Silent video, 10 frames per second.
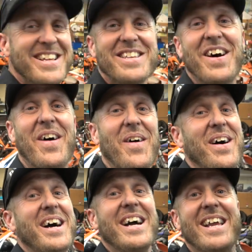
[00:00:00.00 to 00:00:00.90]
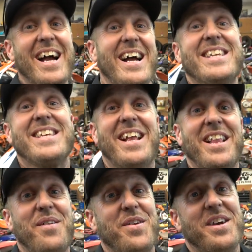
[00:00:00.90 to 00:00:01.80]
So, guys, I
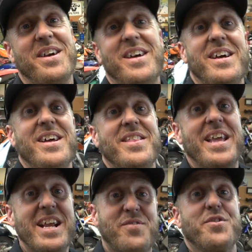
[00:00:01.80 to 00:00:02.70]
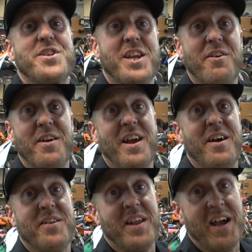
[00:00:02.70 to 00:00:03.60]
love you. Thanks for sticking
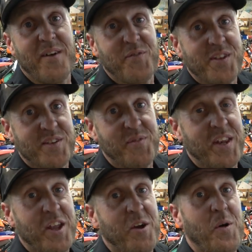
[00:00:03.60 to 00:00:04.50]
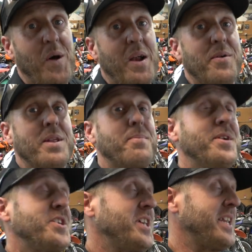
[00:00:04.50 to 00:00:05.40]
around for this video. I really
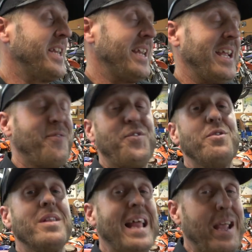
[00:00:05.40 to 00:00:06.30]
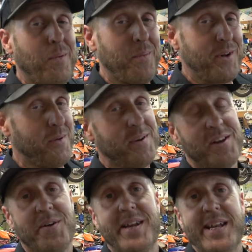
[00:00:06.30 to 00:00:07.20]
appreciate it. If you like what we're
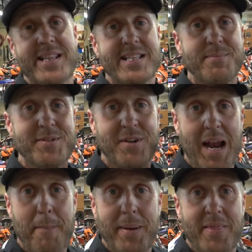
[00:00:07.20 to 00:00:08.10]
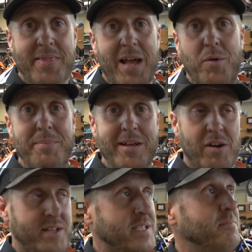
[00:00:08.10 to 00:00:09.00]
doing, go ahead and hit the subscribe button. That would be
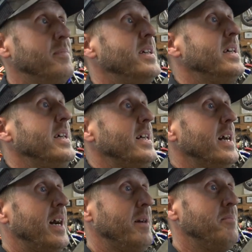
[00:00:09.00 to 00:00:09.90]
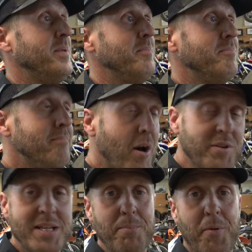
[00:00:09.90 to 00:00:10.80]
awesome. But
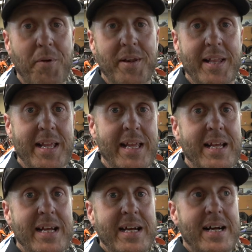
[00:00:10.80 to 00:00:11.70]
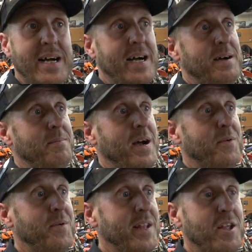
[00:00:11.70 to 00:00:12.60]
most importantly, I
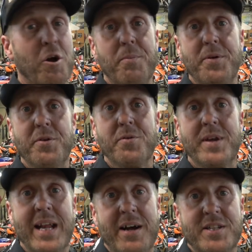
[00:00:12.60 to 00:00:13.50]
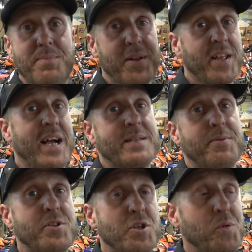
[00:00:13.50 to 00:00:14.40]
really hope you get out and spread the
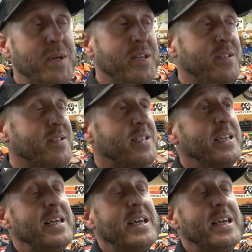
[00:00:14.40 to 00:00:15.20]
gospel of two wheels.